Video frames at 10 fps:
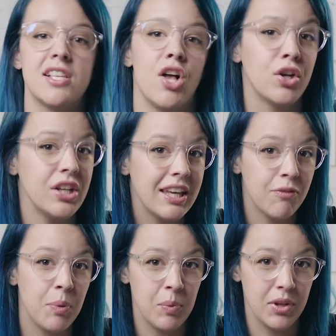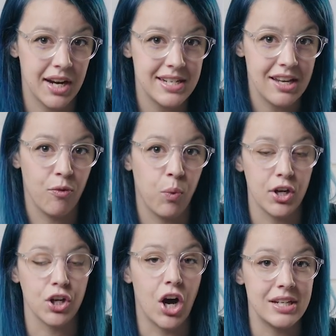that's all gonna give people an idea of
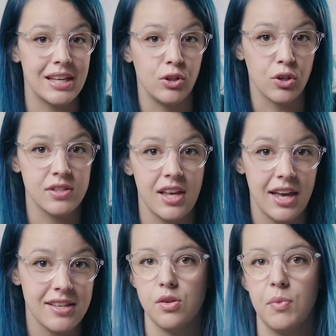what your content looks like.